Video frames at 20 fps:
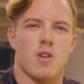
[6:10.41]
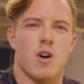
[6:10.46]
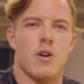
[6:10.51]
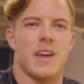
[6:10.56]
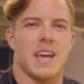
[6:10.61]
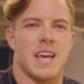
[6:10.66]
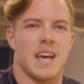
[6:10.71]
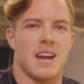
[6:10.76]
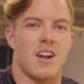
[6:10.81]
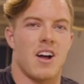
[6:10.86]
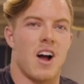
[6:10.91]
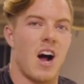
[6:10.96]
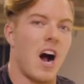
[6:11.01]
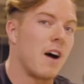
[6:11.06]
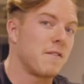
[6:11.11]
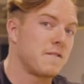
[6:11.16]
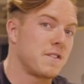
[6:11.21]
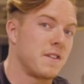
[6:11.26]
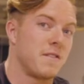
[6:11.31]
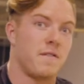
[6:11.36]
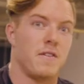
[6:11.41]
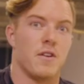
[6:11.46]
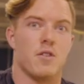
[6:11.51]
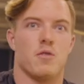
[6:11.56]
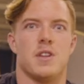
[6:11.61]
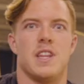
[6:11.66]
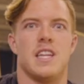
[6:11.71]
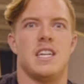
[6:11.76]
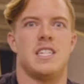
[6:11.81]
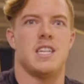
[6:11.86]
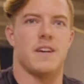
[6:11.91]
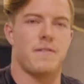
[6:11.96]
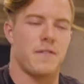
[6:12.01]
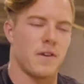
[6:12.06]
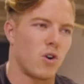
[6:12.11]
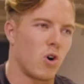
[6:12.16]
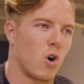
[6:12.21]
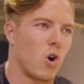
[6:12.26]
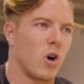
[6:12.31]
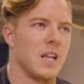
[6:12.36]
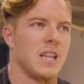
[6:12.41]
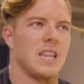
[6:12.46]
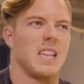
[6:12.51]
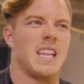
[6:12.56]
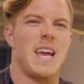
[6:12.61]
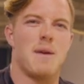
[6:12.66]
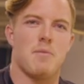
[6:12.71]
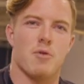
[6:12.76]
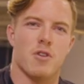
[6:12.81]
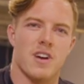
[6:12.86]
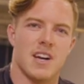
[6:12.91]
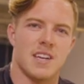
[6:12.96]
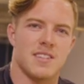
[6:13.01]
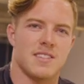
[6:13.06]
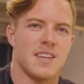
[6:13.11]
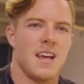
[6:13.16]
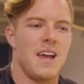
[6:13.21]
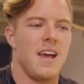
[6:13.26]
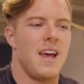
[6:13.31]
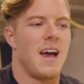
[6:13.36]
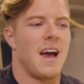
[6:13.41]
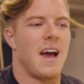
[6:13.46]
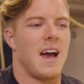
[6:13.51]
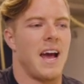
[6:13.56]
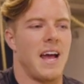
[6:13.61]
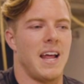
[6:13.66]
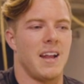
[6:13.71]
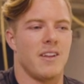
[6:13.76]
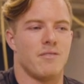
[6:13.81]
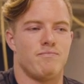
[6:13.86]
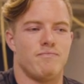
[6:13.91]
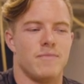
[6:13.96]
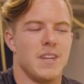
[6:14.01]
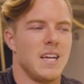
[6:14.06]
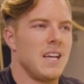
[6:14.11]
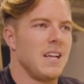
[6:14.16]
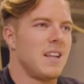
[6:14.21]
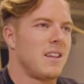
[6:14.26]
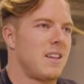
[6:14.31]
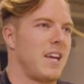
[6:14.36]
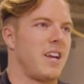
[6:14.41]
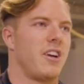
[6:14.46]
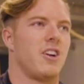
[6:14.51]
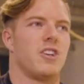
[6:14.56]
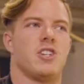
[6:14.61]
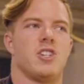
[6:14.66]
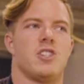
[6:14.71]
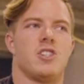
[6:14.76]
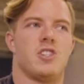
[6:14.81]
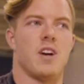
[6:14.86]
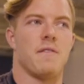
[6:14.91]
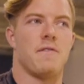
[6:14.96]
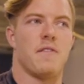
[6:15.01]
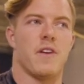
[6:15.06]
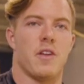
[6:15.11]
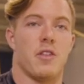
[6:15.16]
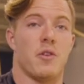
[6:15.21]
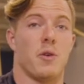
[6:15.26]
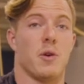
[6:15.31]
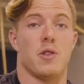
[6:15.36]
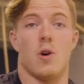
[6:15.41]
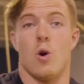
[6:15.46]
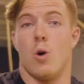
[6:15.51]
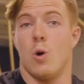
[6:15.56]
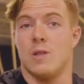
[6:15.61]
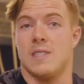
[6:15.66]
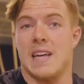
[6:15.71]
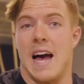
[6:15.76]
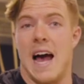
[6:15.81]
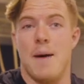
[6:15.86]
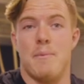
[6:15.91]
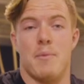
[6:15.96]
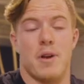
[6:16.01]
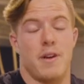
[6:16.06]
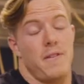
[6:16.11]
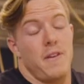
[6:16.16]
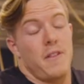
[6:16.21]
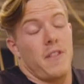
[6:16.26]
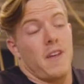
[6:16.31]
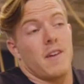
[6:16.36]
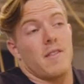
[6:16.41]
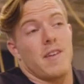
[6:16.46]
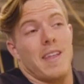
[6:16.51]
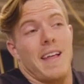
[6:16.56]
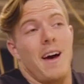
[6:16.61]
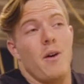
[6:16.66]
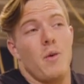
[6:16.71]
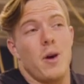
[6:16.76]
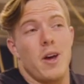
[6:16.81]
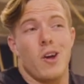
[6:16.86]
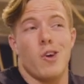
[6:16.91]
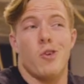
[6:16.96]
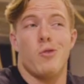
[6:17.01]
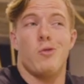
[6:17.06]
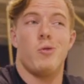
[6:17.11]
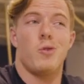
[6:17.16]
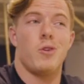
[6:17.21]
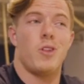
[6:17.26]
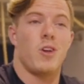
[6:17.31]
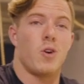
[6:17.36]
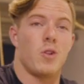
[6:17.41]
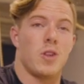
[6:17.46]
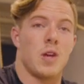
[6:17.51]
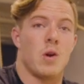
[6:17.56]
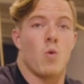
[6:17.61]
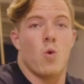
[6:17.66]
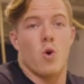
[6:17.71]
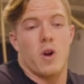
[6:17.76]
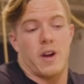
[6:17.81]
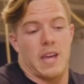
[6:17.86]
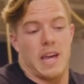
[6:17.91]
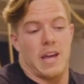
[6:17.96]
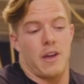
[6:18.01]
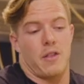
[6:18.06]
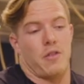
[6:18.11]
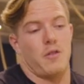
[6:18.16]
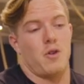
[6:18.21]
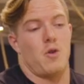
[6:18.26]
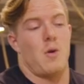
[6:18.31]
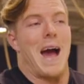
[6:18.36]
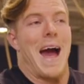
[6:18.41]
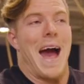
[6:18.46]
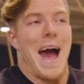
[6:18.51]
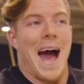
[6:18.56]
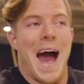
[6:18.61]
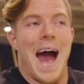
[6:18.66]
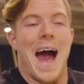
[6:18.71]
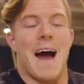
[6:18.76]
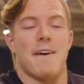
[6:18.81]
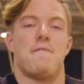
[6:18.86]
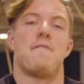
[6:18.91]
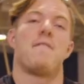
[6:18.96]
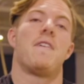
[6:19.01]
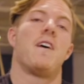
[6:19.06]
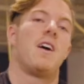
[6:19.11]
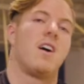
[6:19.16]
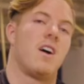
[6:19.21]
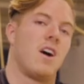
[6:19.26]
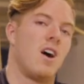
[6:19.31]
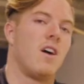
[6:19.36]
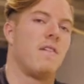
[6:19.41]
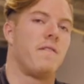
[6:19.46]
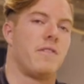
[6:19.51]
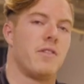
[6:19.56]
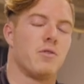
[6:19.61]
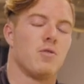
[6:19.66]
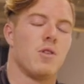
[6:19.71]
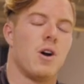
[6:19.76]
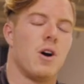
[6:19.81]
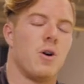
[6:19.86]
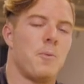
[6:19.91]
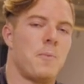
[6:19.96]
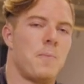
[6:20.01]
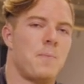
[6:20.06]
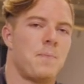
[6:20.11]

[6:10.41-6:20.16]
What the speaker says: Rowing can often feel really difficult and laborious and like you're just suffering through it the whole time. But if you think of it that way, you're really only working through half of the row.